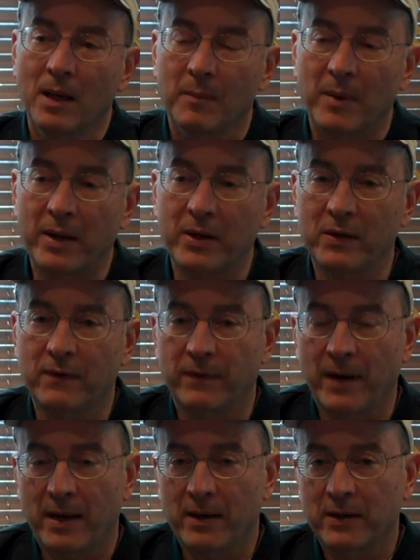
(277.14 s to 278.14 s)
My good
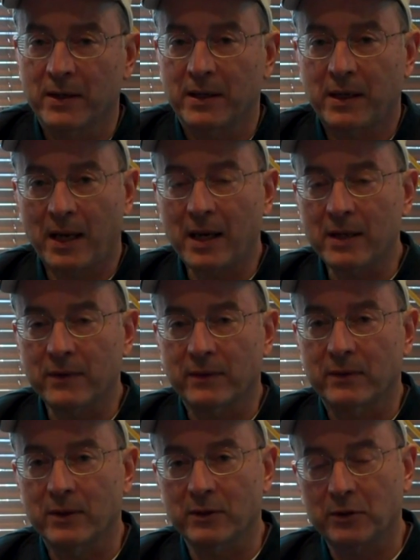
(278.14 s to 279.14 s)
friend Keith
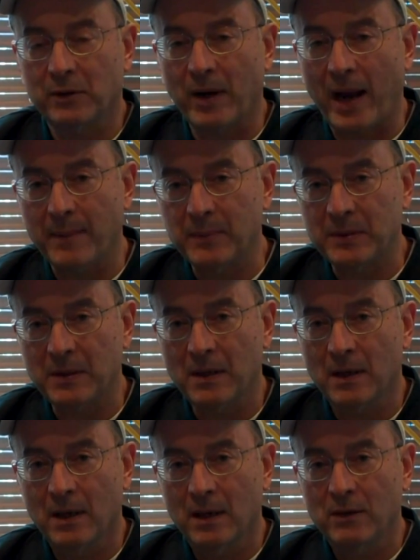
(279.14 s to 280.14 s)
describes
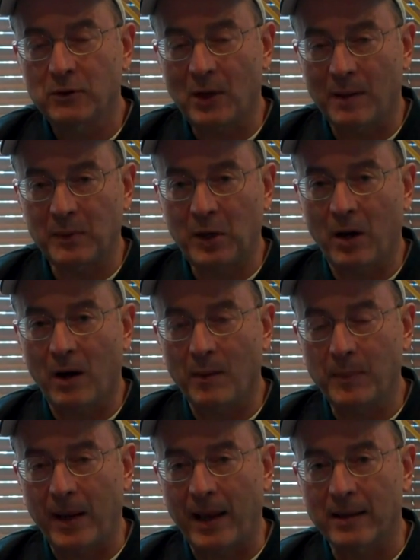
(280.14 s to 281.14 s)
some
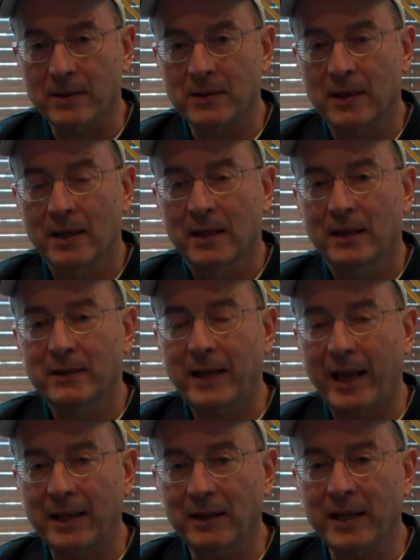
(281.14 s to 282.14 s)
carp as
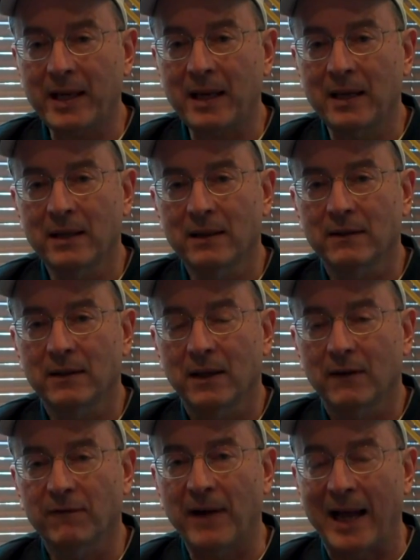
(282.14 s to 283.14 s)
tailing
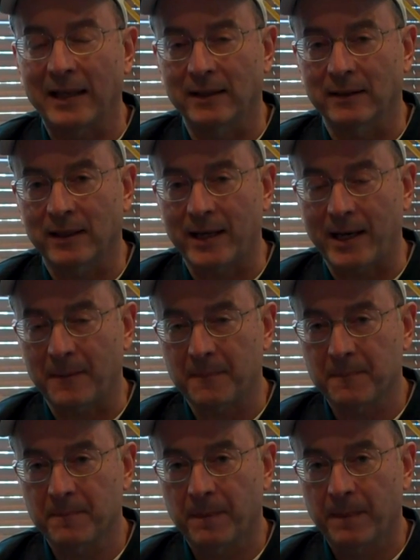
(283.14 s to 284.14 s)
violently.
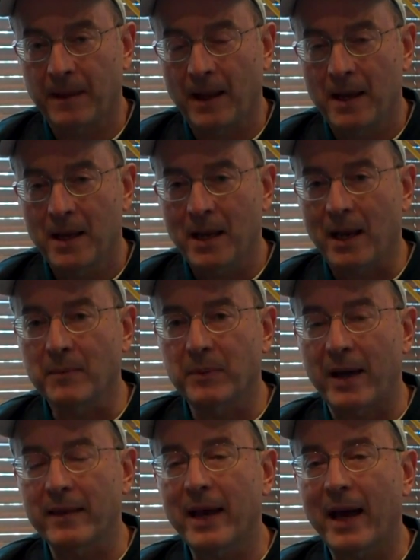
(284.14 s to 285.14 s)
And
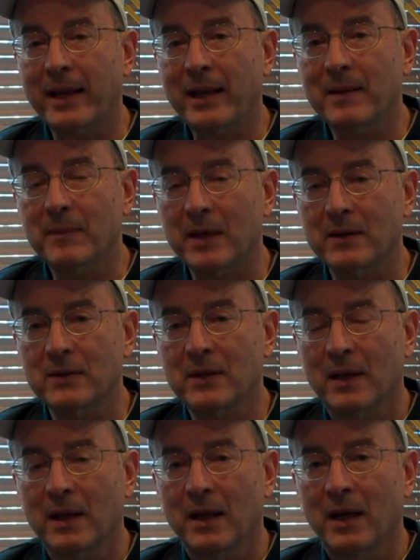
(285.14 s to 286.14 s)
by that he
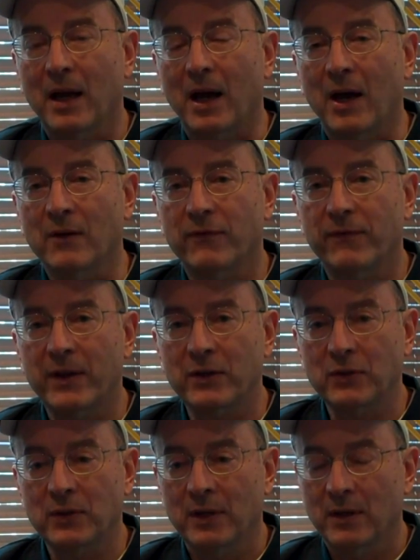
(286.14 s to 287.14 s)
means a
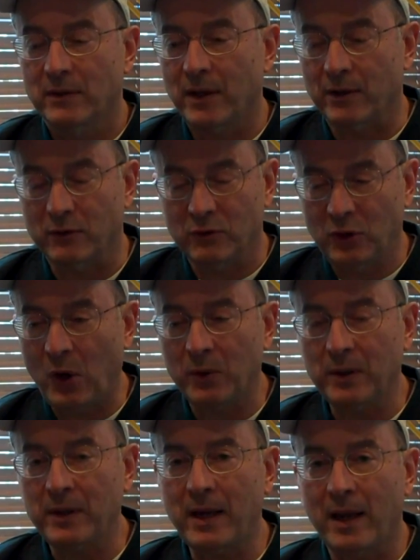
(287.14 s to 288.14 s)
fish that is
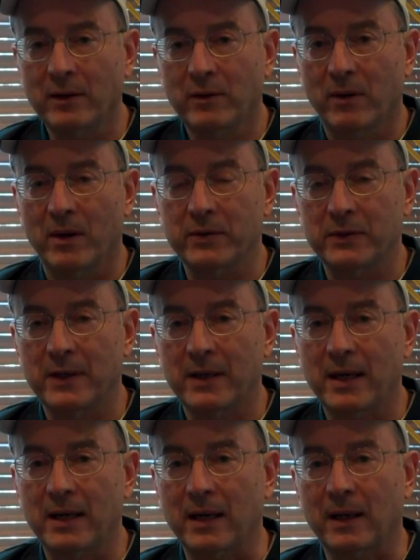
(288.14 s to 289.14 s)
totally engrossed in
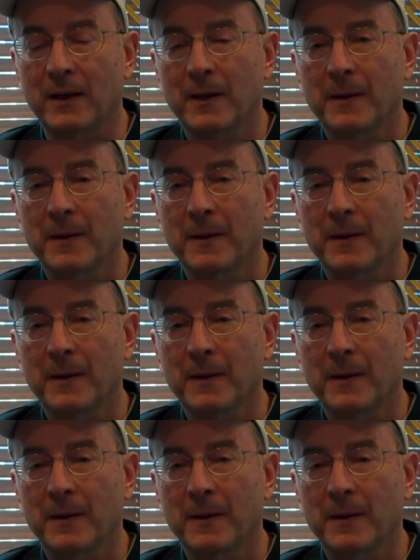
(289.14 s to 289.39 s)
eating.